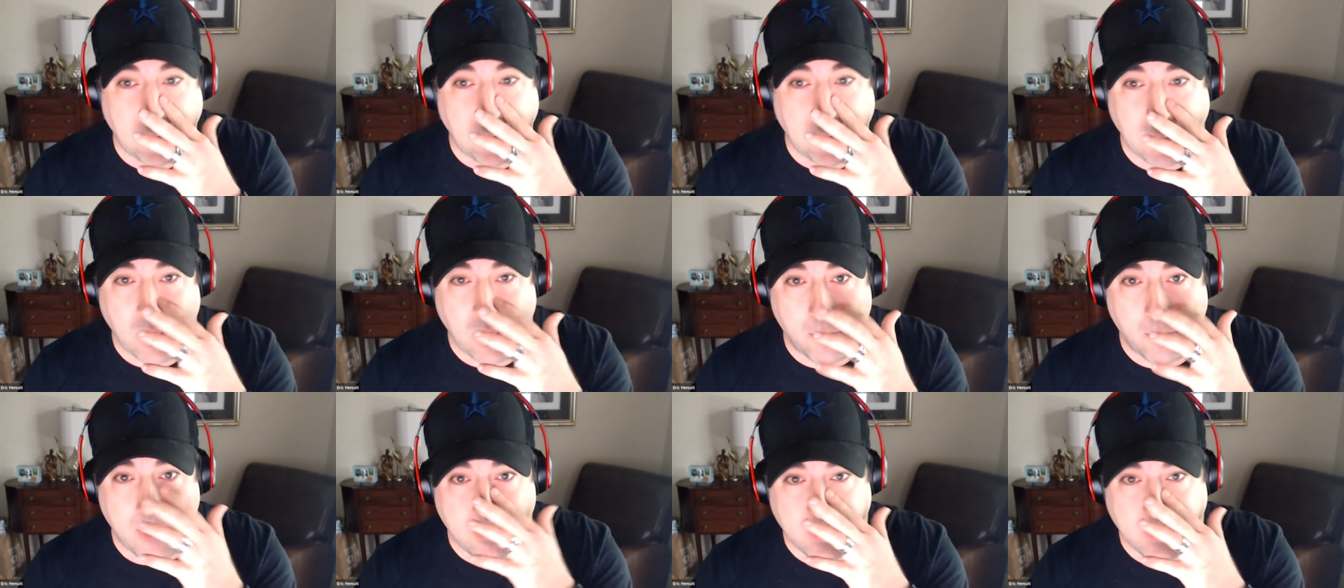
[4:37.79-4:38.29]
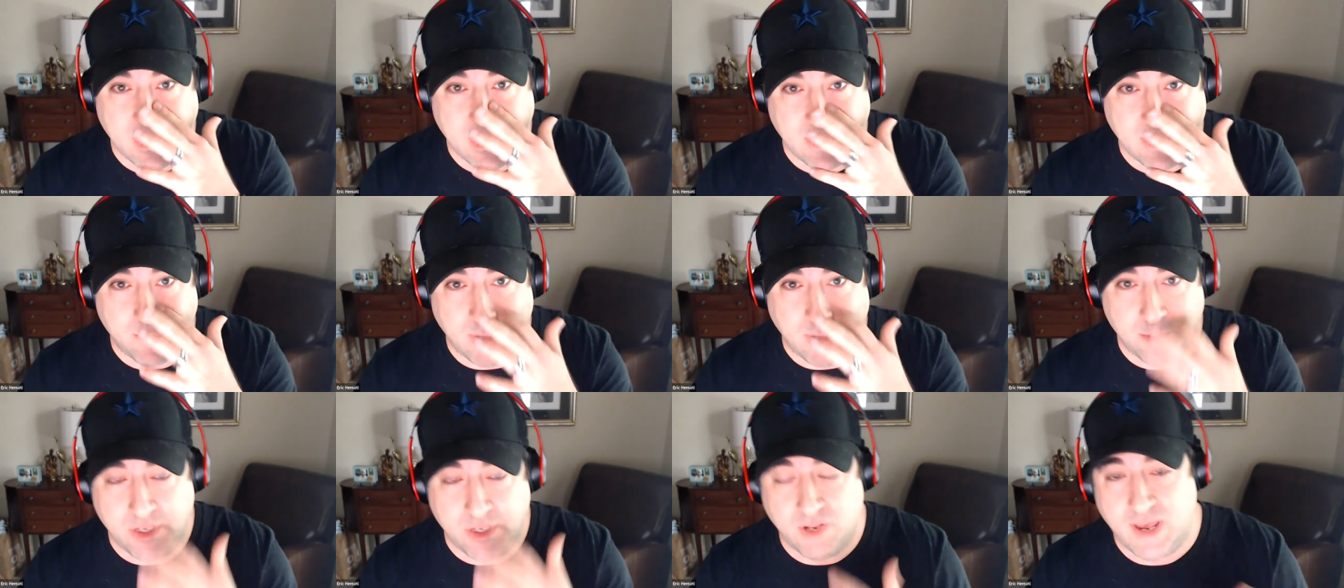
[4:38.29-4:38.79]
You know, maybe
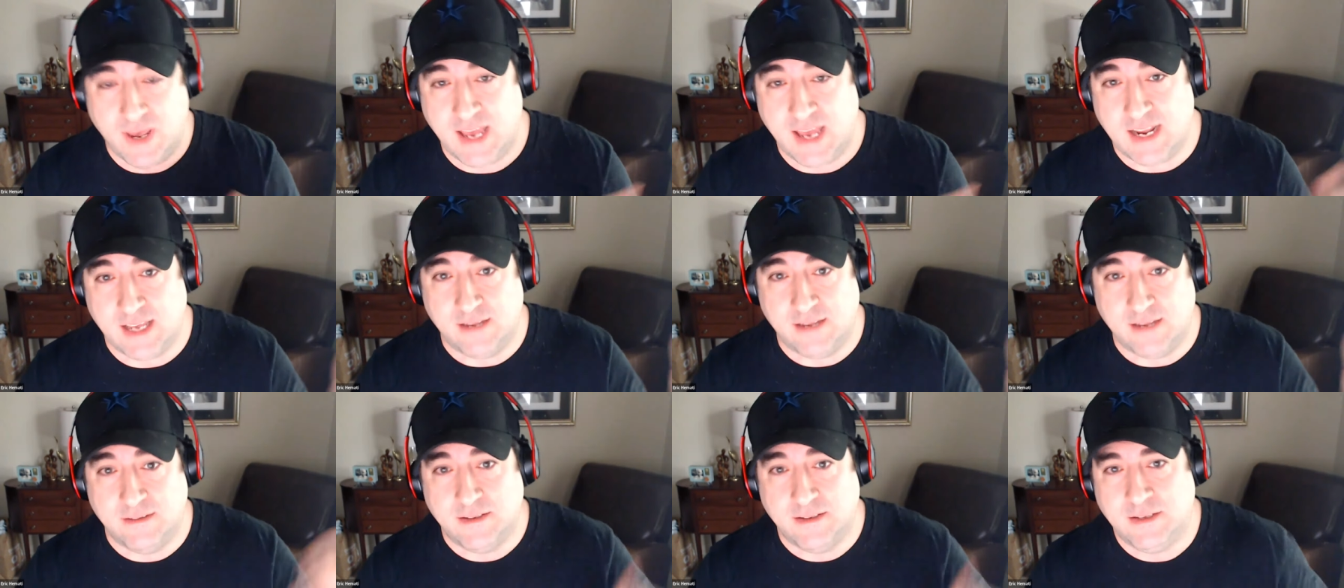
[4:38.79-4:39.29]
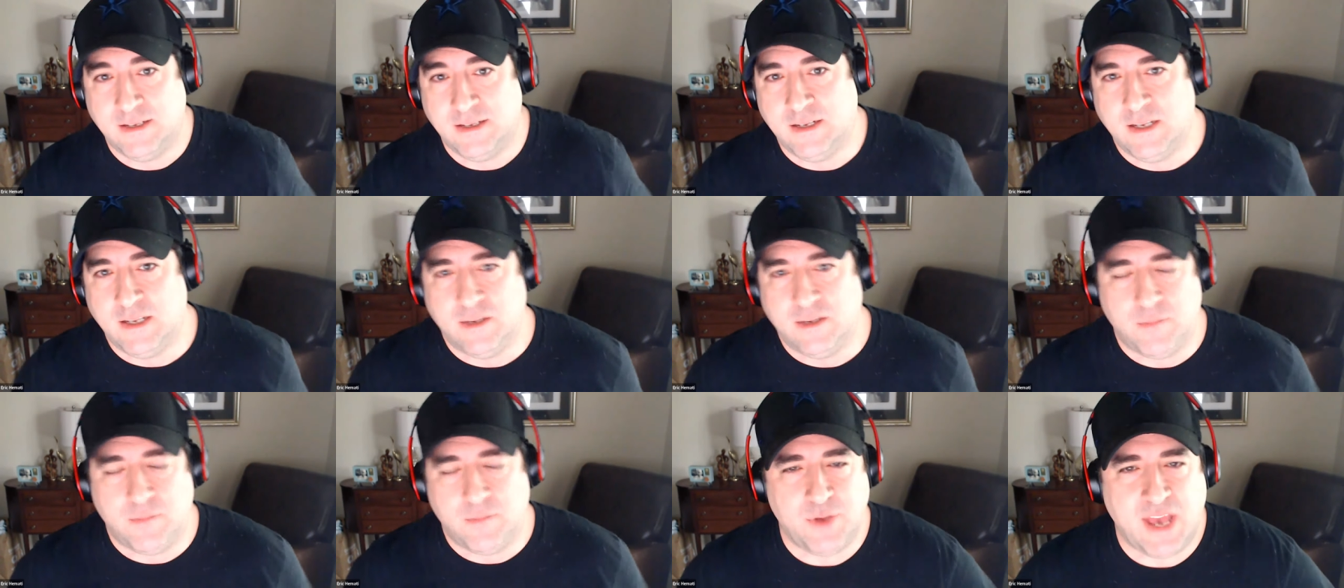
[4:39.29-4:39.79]
maybe you had a
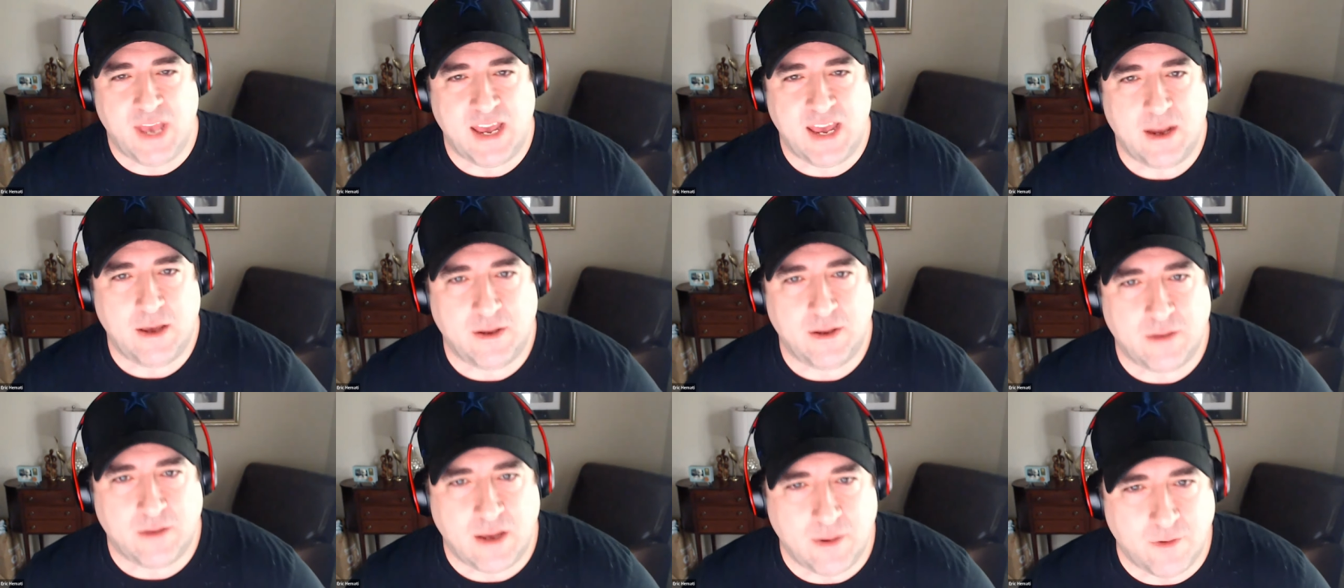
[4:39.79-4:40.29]
maybe you had a,